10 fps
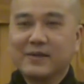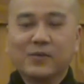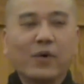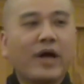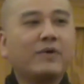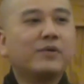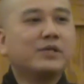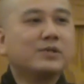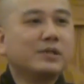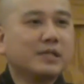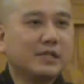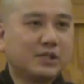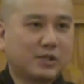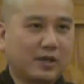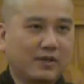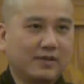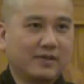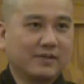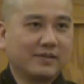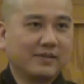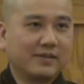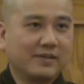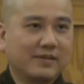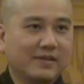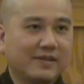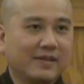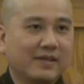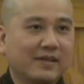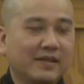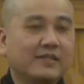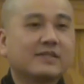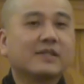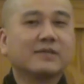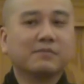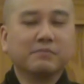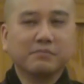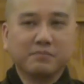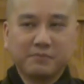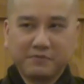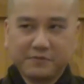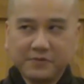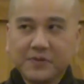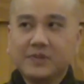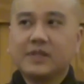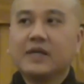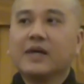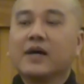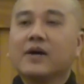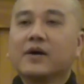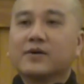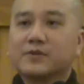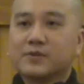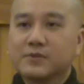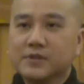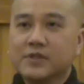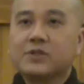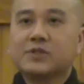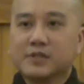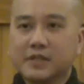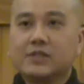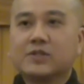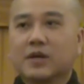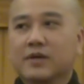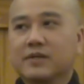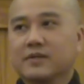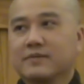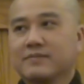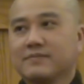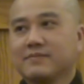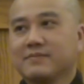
the way we treat each other is a food to nurture each other.